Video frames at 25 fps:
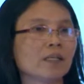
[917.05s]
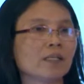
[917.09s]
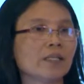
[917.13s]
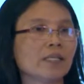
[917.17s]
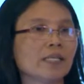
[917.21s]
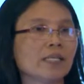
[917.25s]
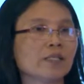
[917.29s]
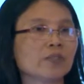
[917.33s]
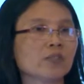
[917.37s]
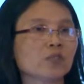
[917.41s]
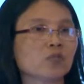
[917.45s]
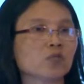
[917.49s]

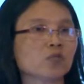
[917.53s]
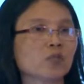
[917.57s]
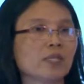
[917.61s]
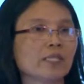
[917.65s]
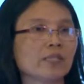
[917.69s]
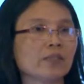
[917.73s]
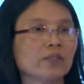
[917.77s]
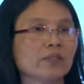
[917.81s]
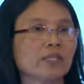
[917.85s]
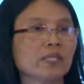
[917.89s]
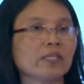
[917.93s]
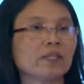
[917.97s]
this
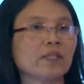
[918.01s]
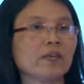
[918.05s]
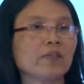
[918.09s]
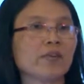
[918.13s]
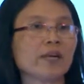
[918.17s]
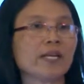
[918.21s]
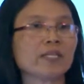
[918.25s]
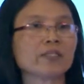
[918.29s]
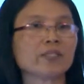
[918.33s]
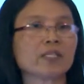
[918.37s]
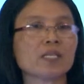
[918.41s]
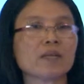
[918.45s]
strategic
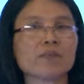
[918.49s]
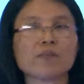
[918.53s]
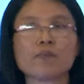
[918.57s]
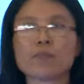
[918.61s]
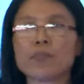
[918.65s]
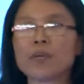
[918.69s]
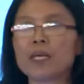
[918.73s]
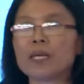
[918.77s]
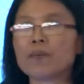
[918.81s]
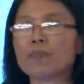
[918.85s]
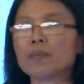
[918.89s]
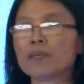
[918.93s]
direction
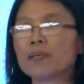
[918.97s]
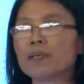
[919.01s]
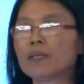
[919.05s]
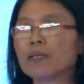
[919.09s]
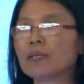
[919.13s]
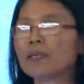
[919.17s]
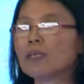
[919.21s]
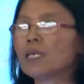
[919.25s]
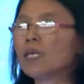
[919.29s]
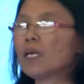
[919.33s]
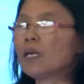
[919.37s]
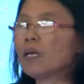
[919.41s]

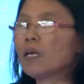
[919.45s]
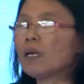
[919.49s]
paper